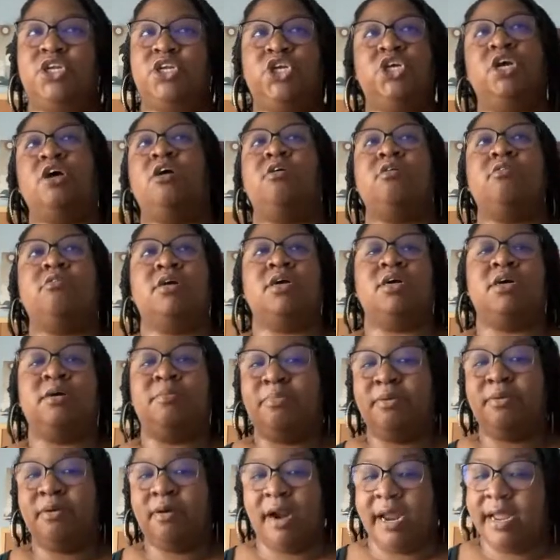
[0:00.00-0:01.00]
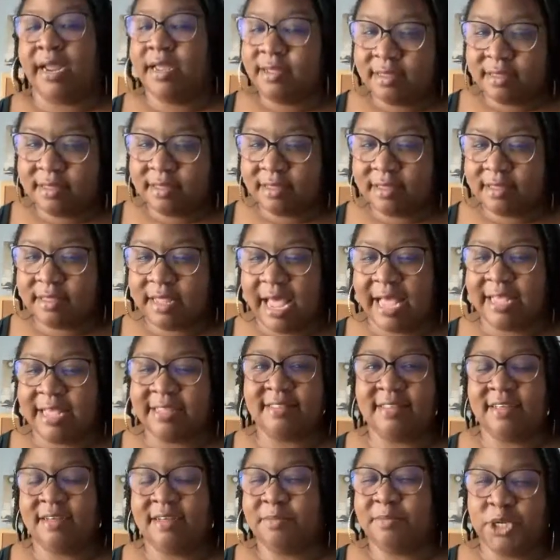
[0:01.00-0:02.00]
chalk up price
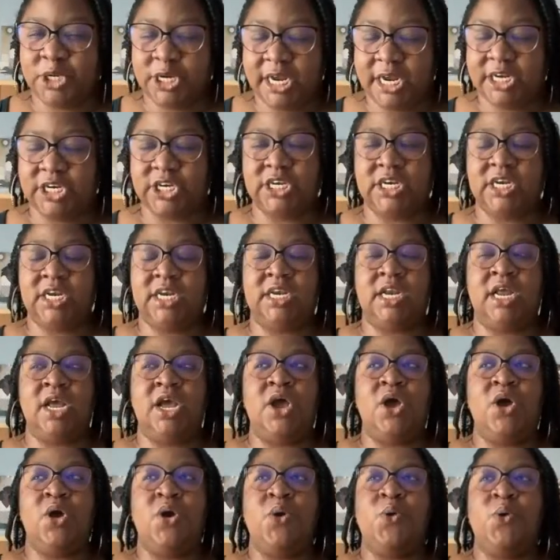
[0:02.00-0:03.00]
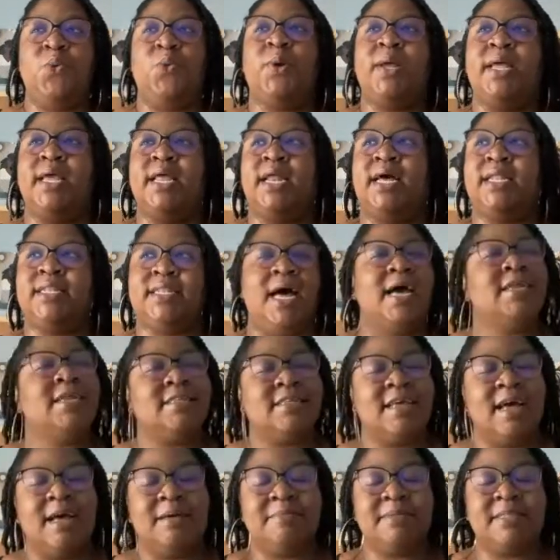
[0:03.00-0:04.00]
as the objection when a
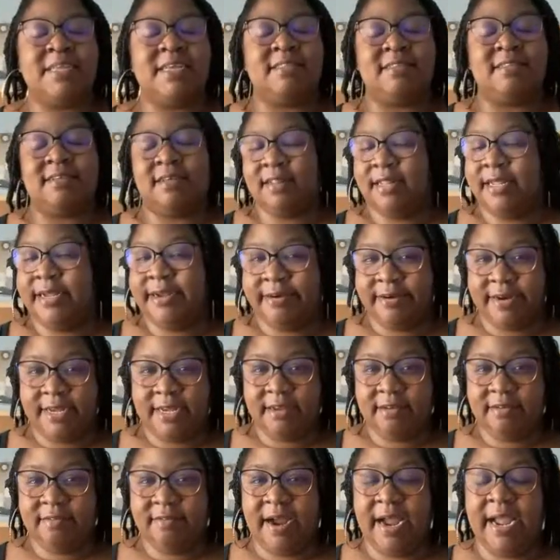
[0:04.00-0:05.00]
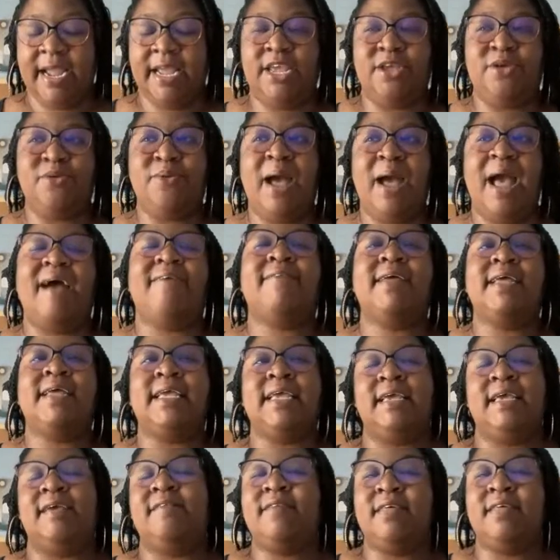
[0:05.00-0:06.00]
lot of times it's clarity, right? You
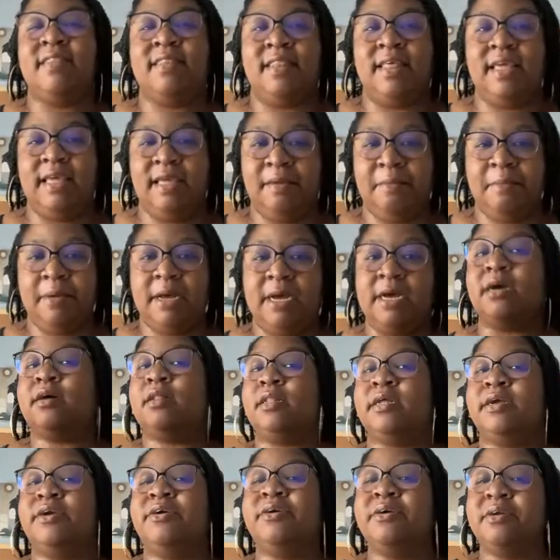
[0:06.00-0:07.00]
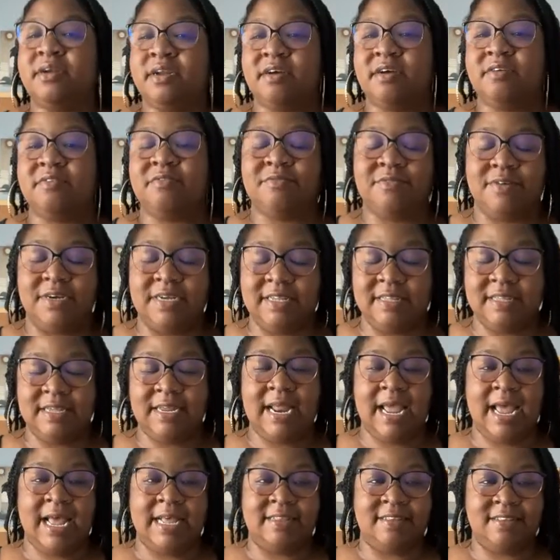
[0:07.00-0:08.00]
haven't given them a clear enough
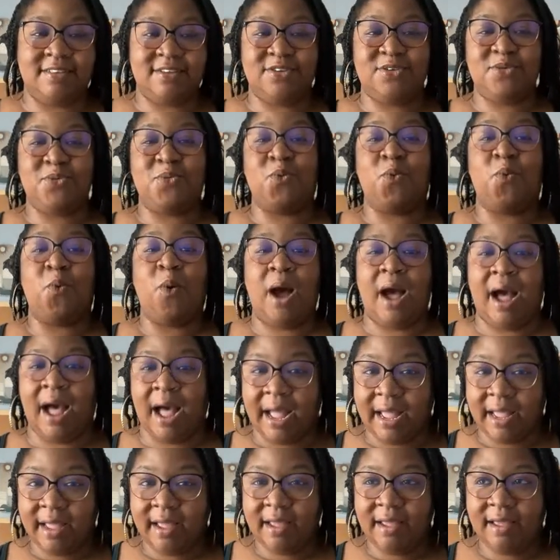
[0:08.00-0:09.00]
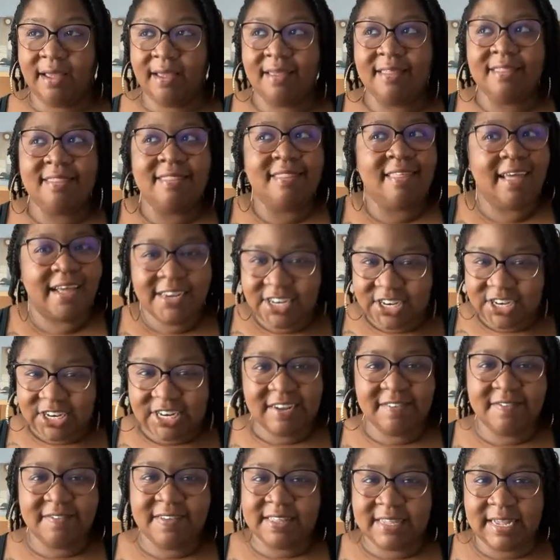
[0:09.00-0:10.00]
reason as to why they
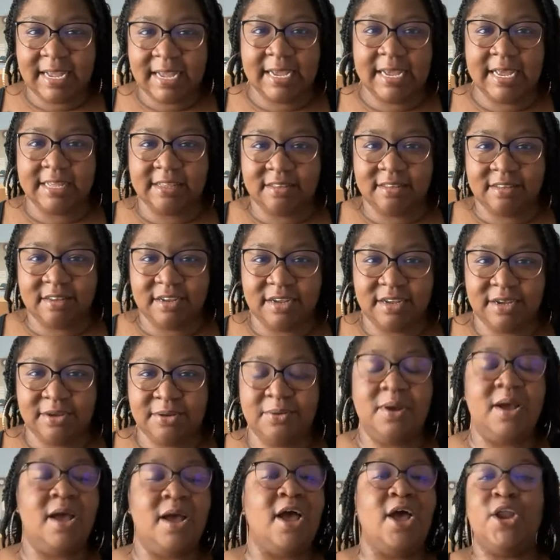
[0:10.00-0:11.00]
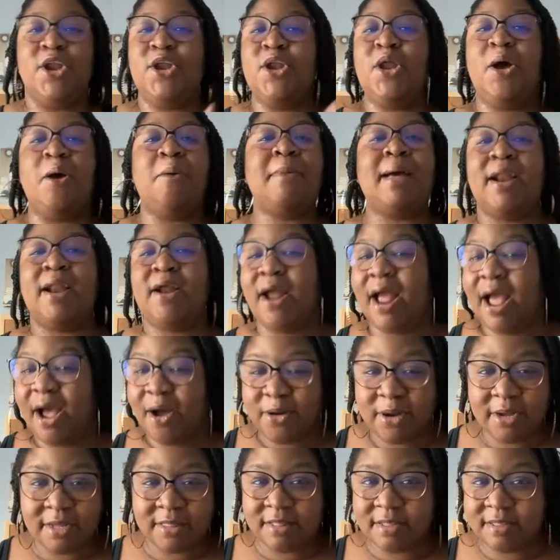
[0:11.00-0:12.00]
should even say yes to you, no matter
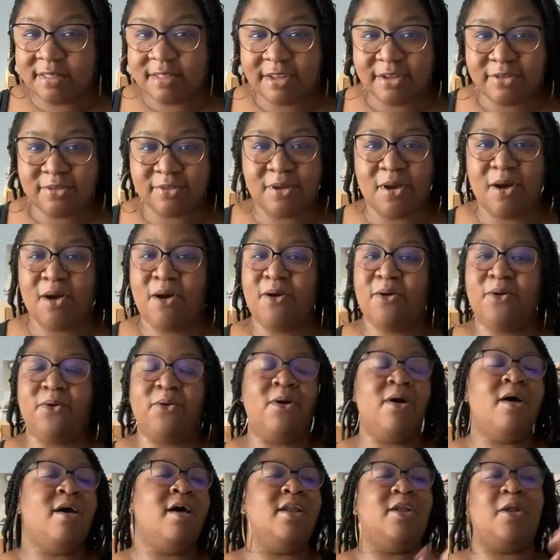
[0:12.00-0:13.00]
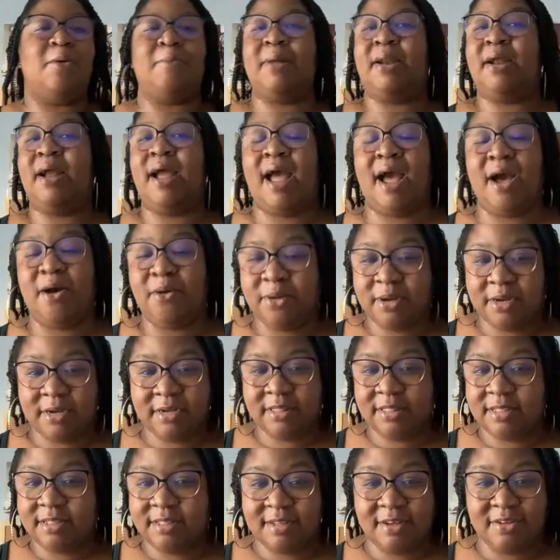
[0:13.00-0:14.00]
how good the sales call, no matter how
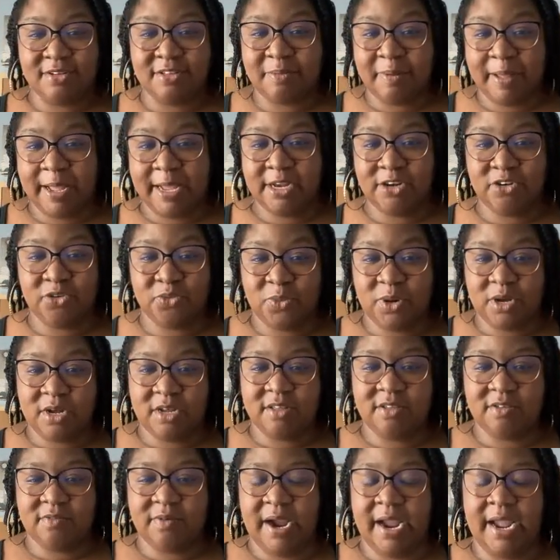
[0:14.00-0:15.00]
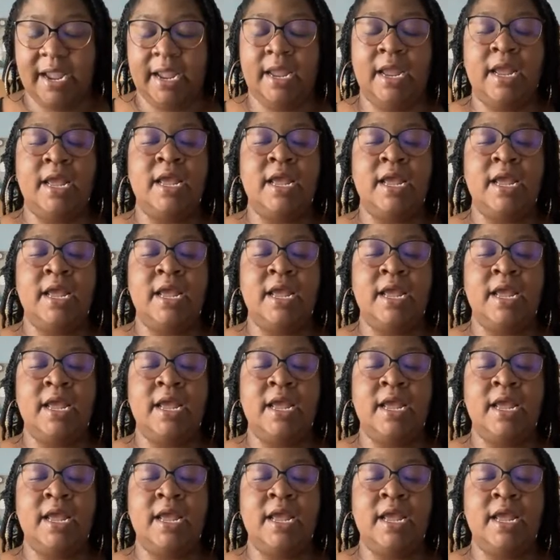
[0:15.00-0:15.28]
good the sales page was, right?